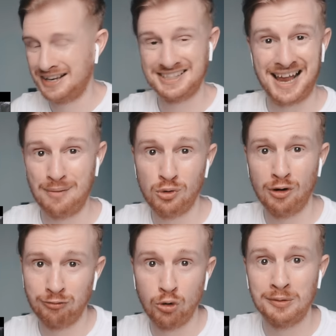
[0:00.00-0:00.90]
Example
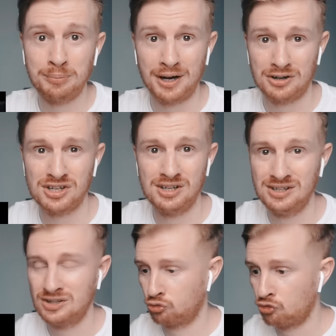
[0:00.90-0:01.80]
of one
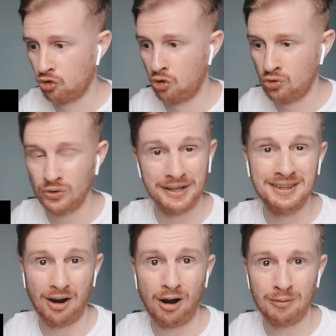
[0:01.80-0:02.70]
person's role in
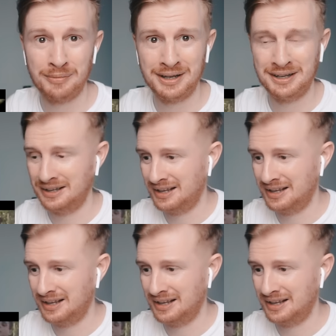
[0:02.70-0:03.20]
the army.